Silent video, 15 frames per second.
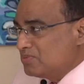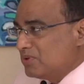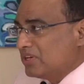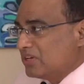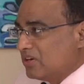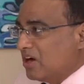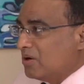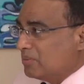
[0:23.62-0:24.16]

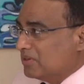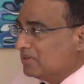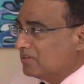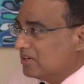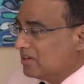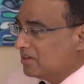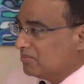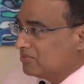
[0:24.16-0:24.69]
pretty
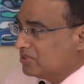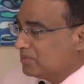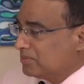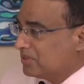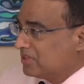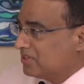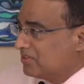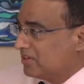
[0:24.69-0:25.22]
common.
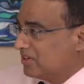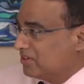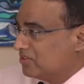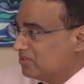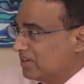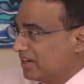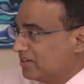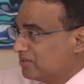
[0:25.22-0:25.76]
Typically
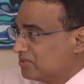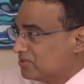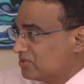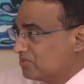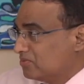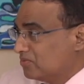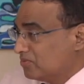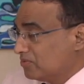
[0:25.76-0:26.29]
they diagnose
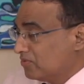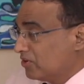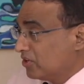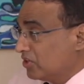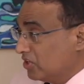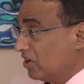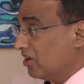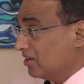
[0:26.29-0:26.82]
them
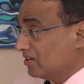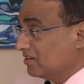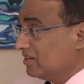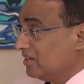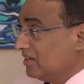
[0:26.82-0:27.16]
very young.